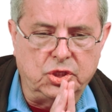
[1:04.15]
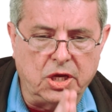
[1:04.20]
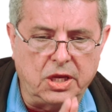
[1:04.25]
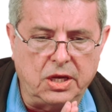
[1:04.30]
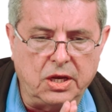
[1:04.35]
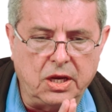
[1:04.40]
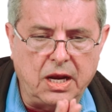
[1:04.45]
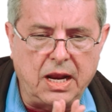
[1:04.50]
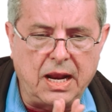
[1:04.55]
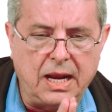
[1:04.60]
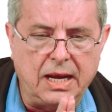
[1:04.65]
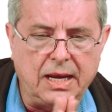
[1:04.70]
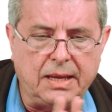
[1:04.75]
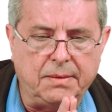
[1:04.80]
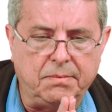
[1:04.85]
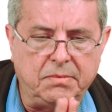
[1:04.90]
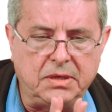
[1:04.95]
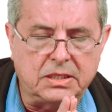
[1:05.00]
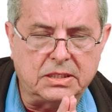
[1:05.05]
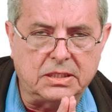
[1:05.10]
general,
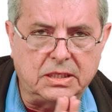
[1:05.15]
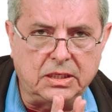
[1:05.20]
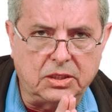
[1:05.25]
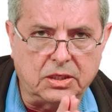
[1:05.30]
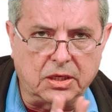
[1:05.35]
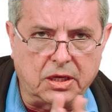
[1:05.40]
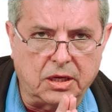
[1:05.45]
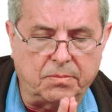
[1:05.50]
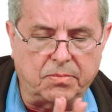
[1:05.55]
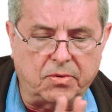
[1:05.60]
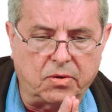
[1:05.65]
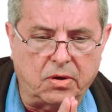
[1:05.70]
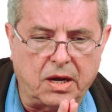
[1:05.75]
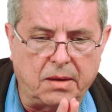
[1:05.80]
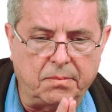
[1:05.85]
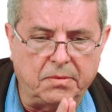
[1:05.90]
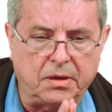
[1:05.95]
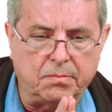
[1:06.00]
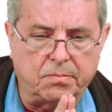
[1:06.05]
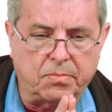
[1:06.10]
a mixed integer
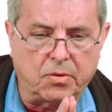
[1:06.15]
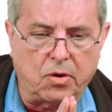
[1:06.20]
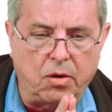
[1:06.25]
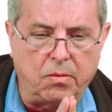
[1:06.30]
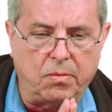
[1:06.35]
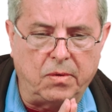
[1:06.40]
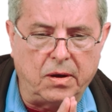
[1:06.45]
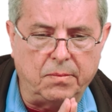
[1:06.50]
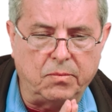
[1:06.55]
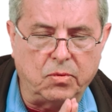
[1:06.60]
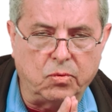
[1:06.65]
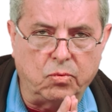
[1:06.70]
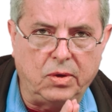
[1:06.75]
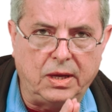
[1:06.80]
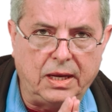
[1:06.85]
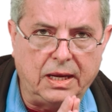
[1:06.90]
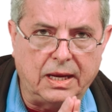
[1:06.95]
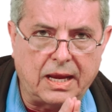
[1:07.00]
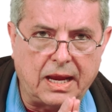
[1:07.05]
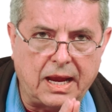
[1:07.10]
programming problem
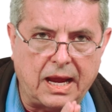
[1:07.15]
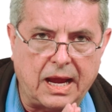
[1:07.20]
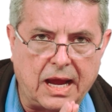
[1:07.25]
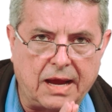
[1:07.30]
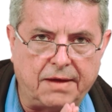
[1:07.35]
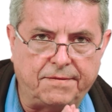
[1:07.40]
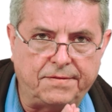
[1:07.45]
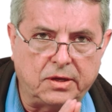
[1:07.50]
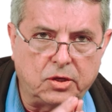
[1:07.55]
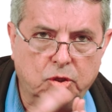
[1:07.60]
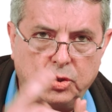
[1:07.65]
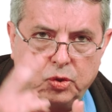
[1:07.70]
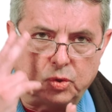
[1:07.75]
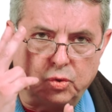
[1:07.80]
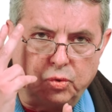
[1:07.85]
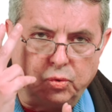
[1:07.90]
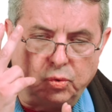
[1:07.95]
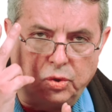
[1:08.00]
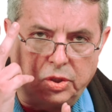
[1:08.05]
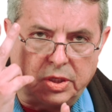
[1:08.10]
will have
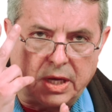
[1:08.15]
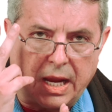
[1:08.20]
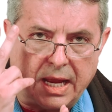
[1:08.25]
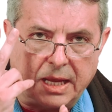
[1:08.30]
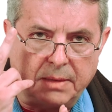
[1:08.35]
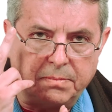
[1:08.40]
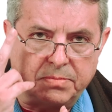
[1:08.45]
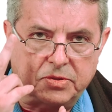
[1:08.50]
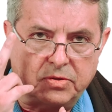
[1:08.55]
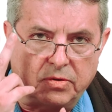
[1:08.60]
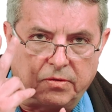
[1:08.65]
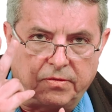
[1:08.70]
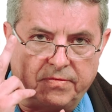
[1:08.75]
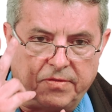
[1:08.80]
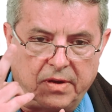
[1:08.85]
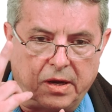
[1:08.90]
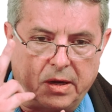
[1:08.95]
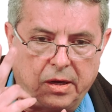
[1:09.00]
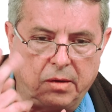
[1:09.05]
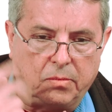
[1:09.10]
two types of
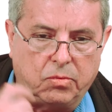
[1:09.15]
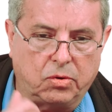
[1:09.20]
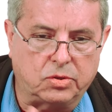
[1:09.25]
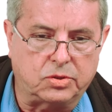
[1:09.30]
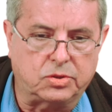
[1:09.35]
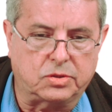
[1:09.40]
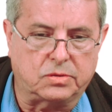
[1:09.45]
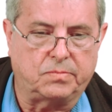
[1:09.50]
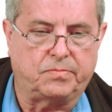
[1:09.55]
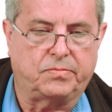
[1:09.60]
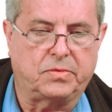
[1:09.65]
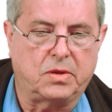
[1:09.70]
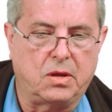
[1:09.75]
variables.